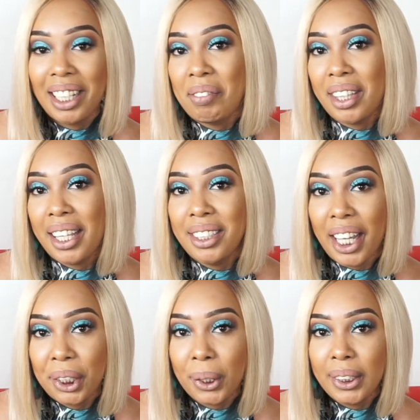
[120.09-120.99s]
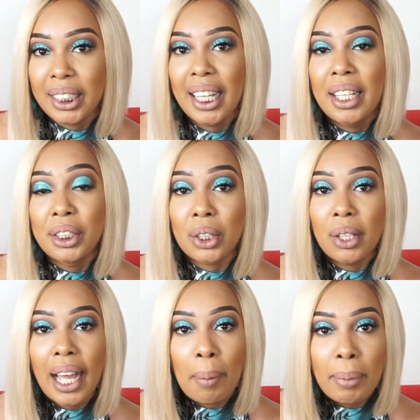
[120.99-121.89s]
me the injections, she's
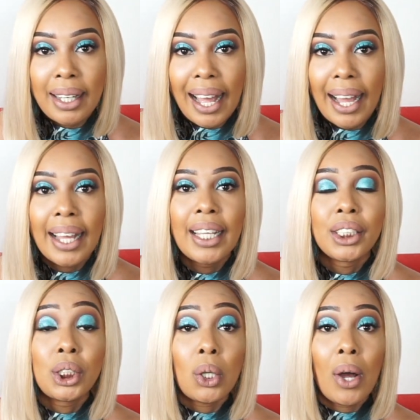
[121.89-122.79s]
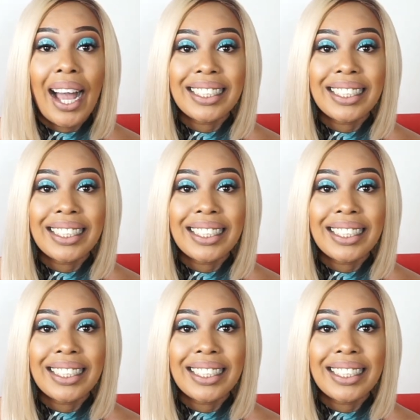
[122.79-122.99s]
called Camila. She no longer